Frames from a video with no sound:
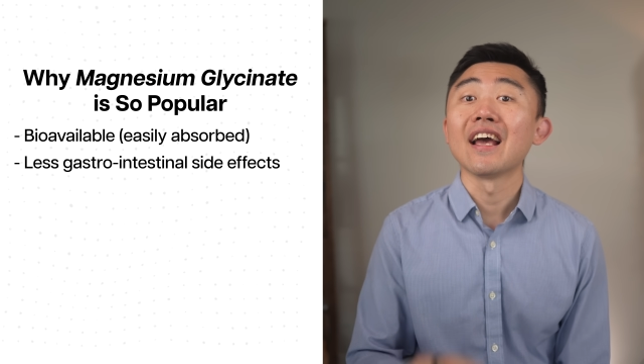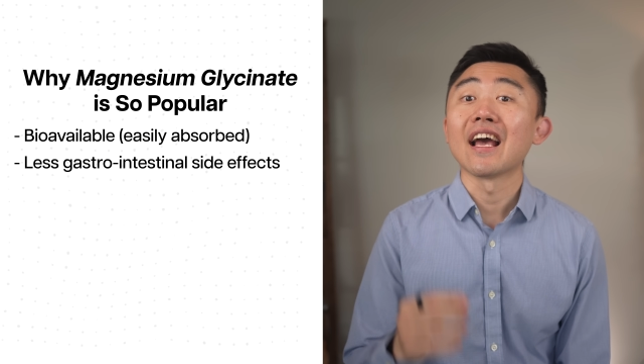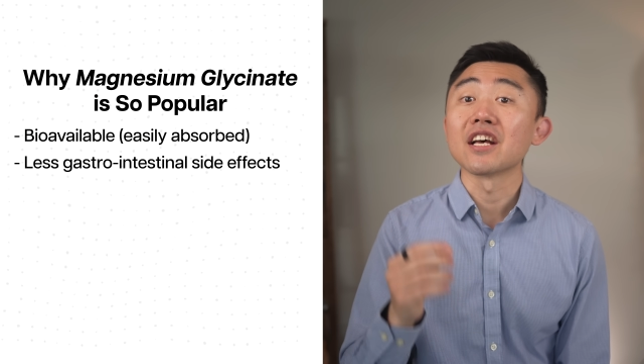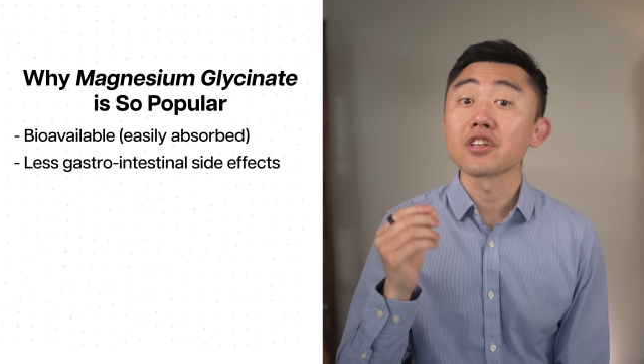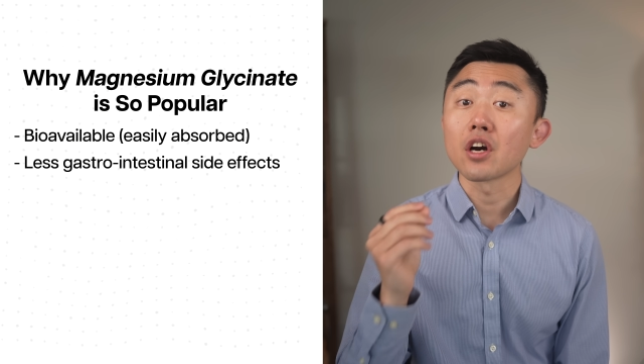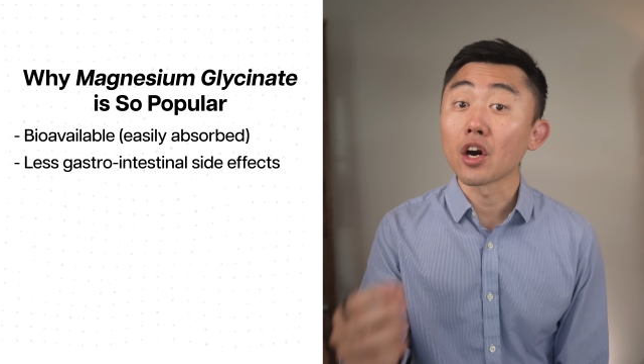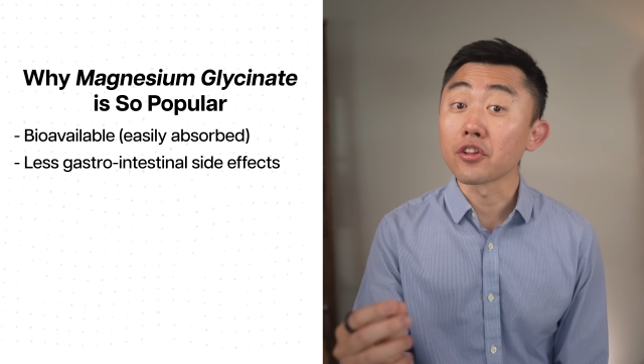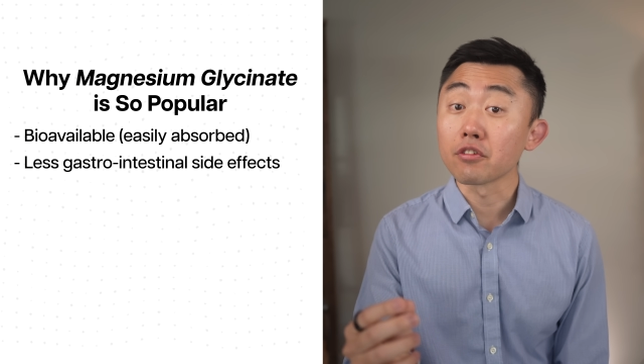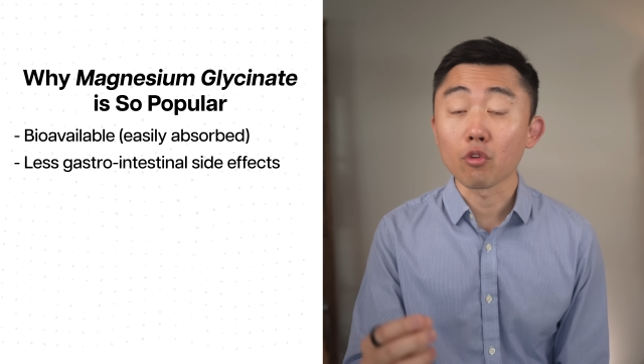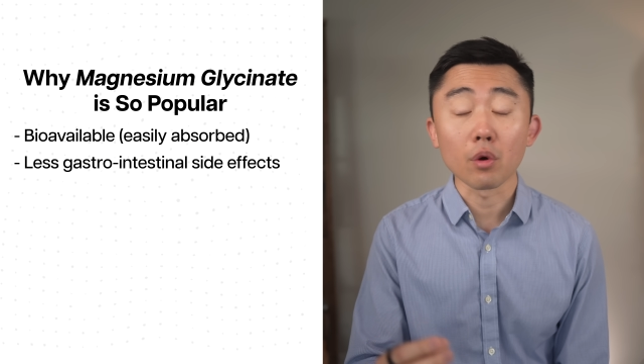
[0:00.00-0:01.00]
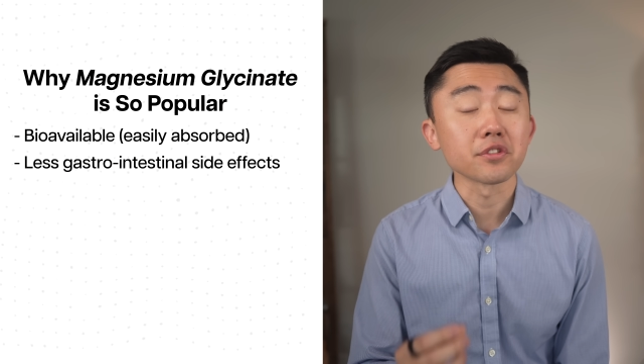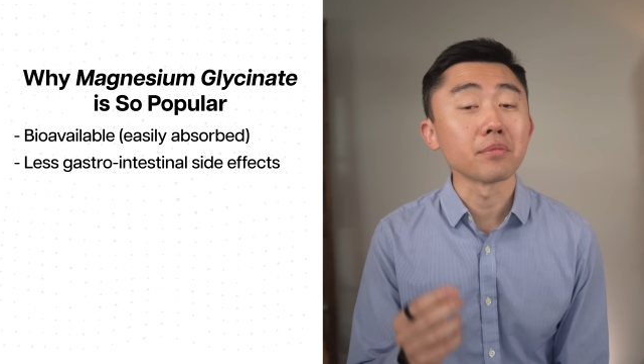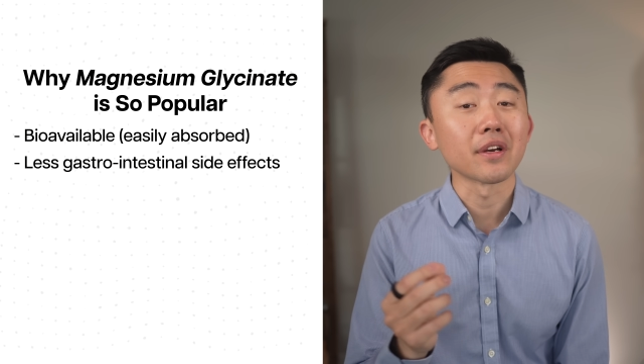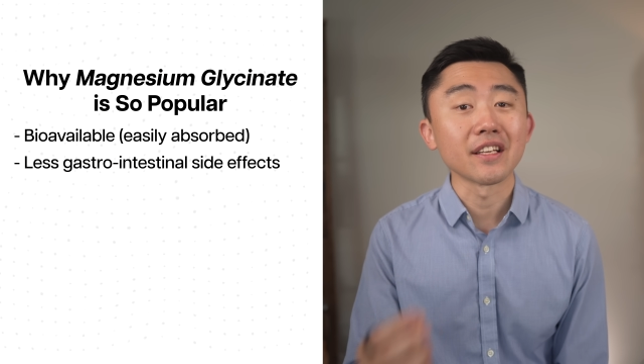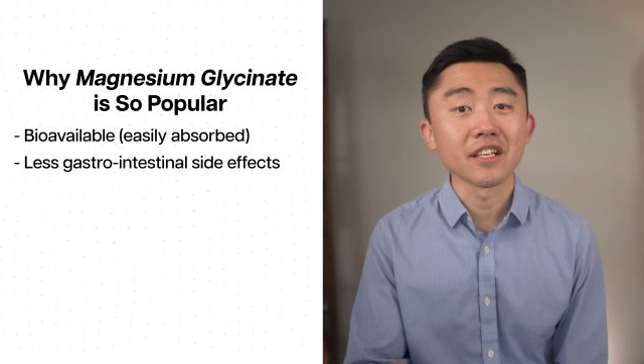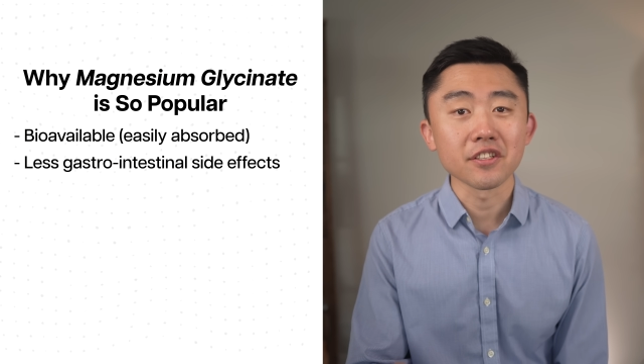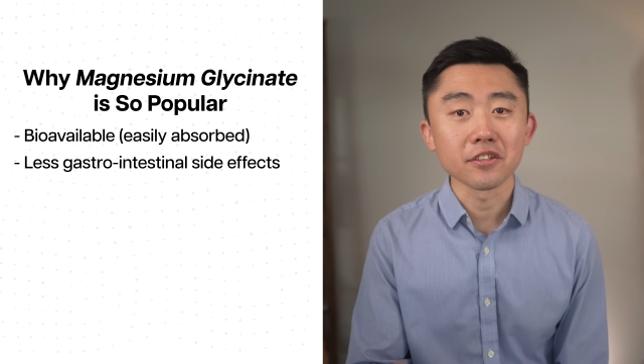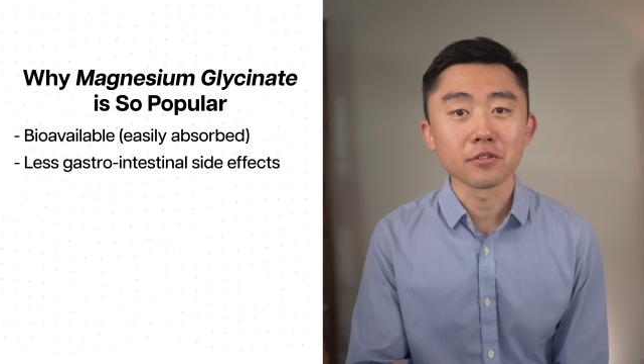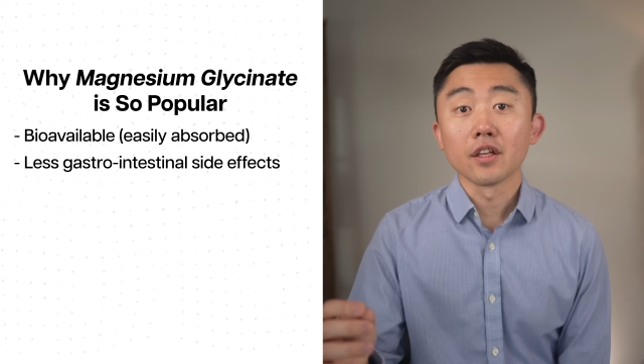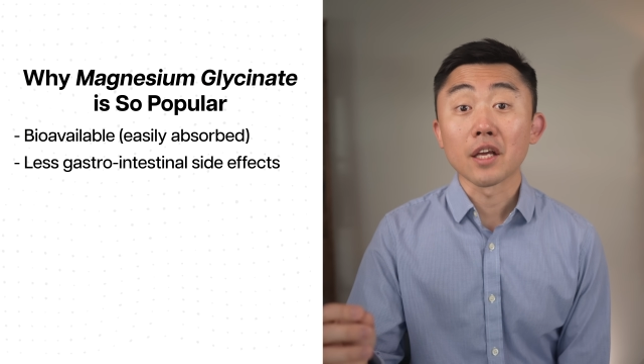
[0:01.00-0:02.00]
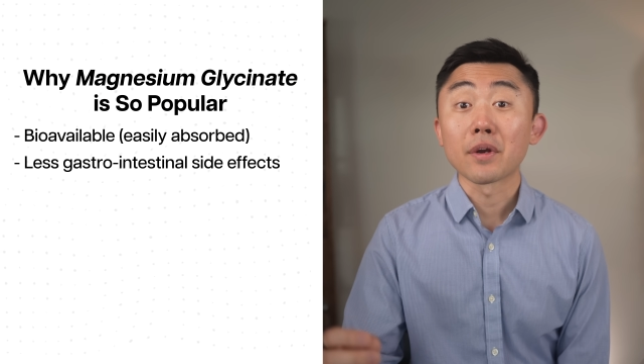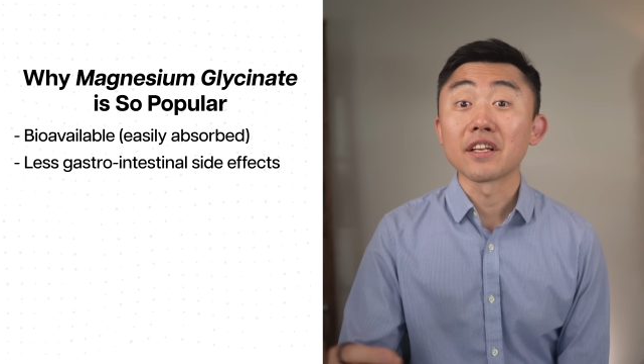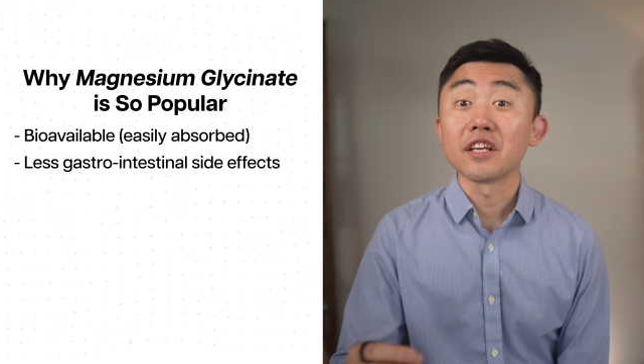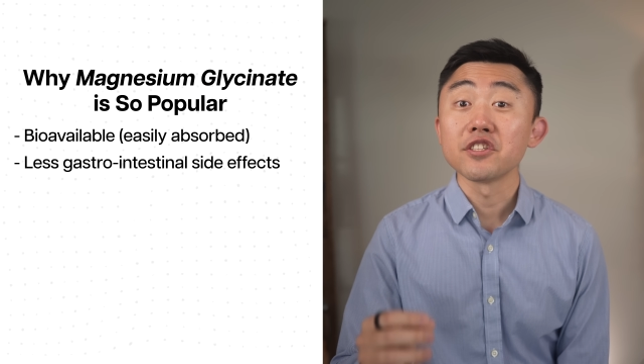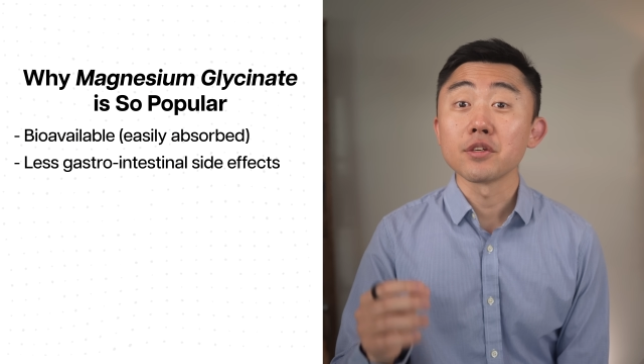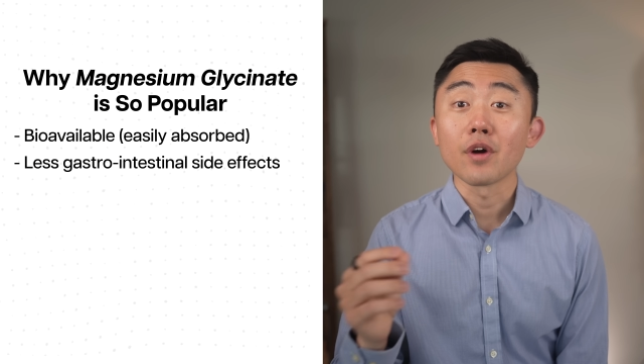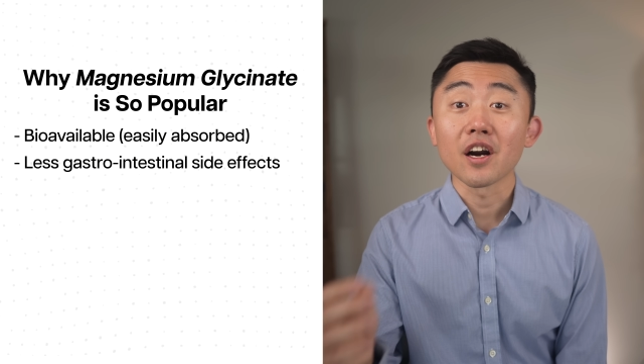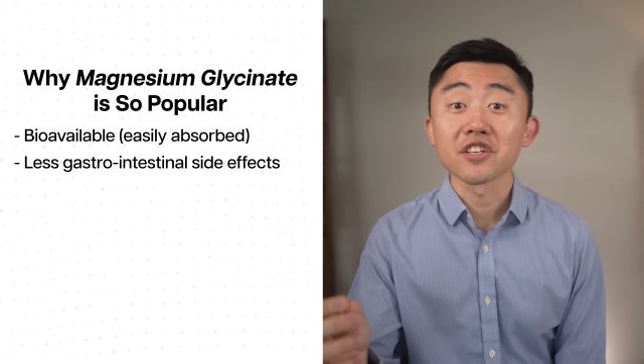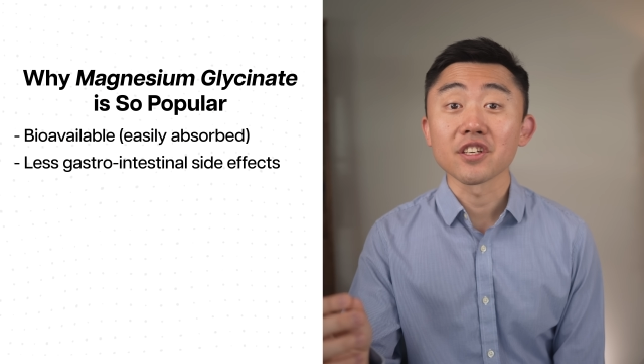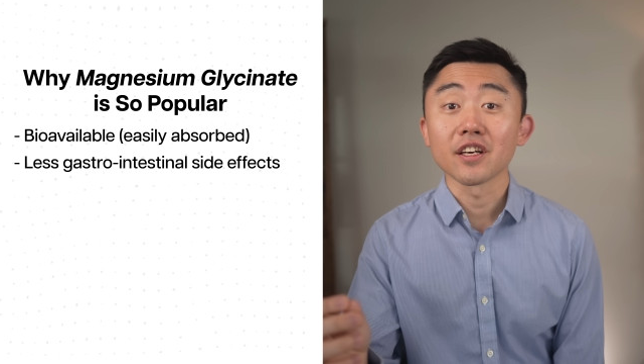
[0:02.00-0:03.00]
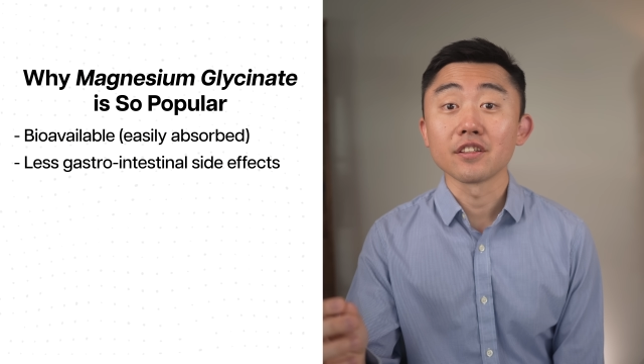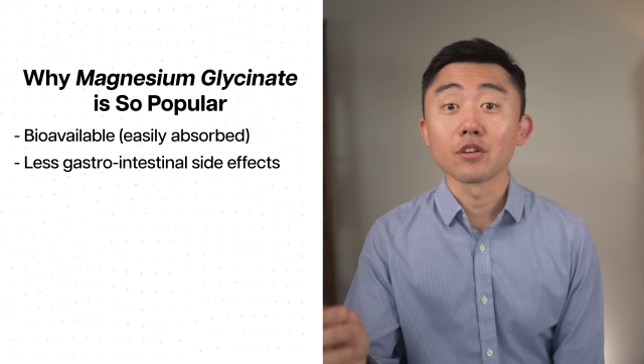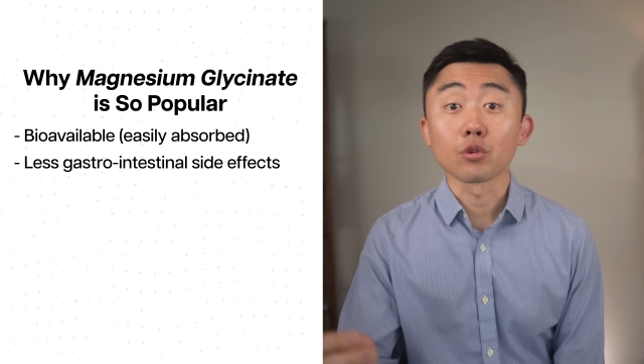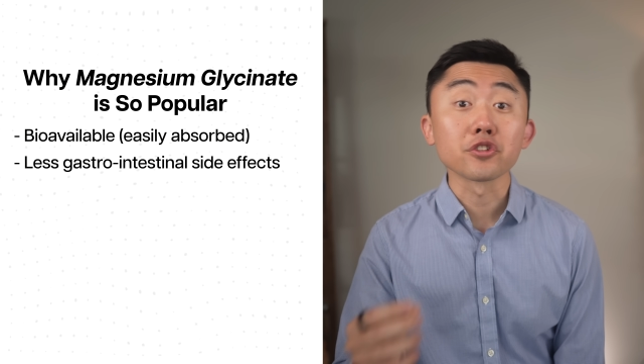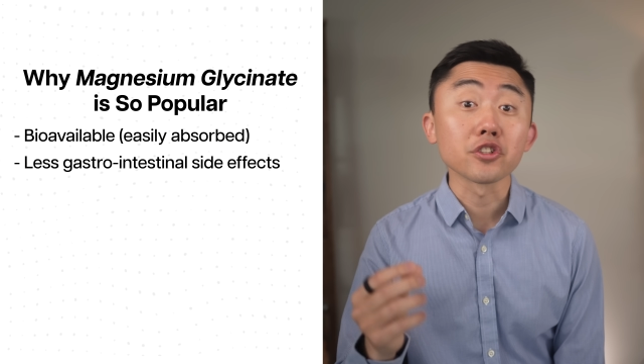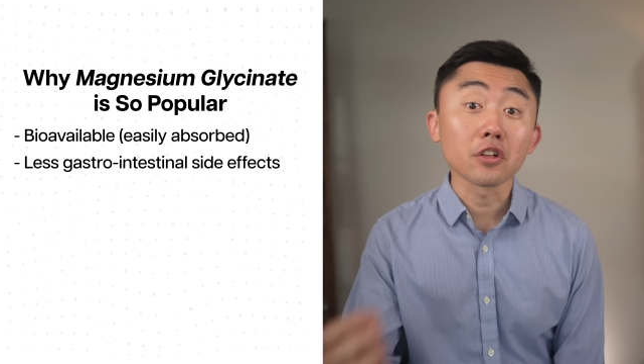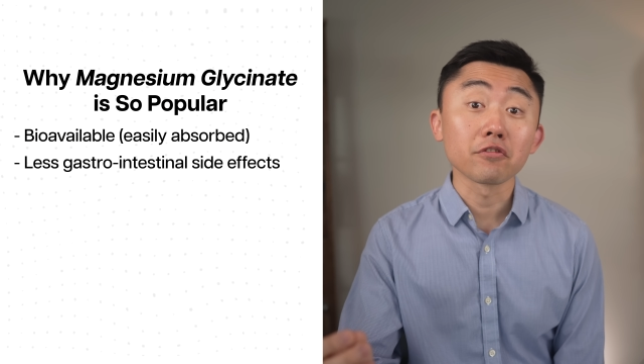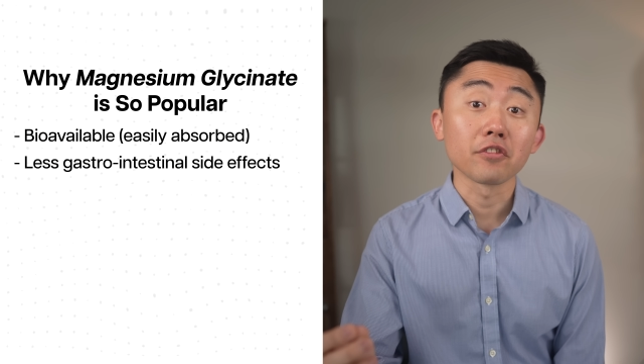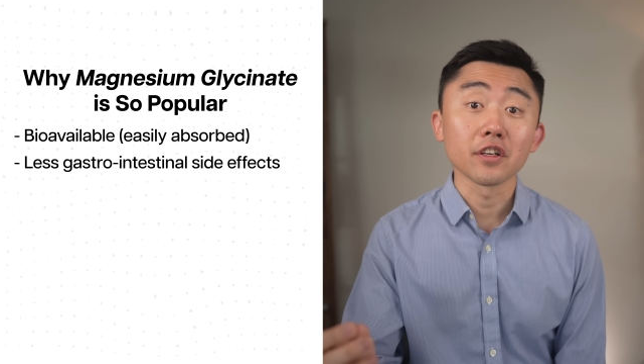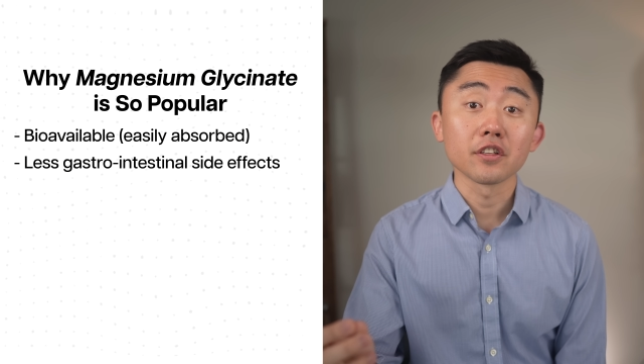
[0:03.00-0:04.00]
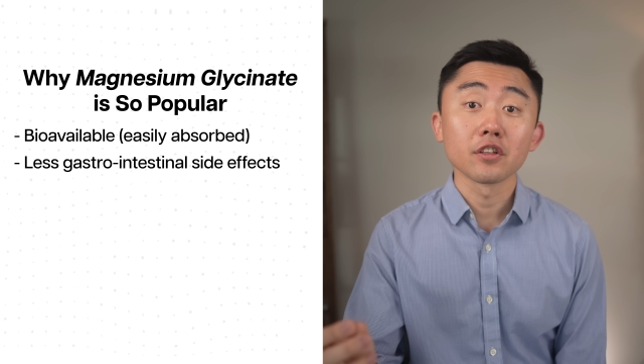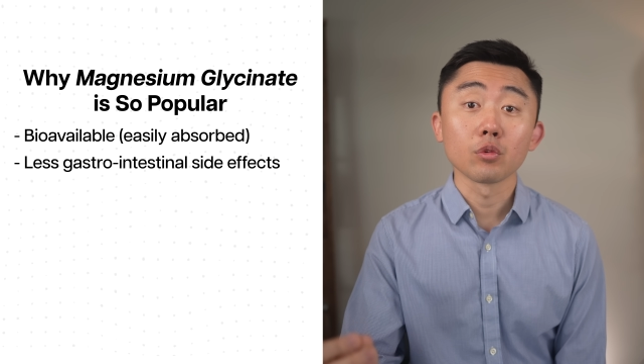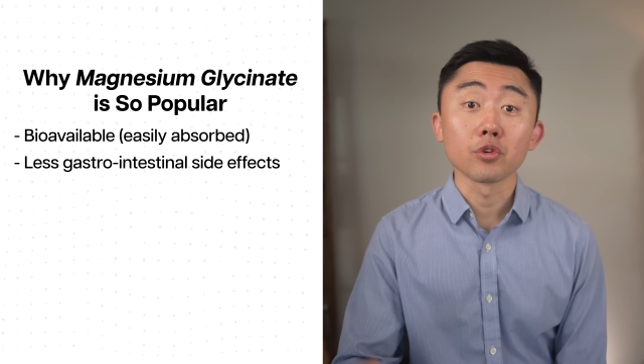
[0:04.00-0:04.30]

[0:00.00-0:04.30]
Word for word: as other forms of magnesium, like magnesium oxide or sulfate,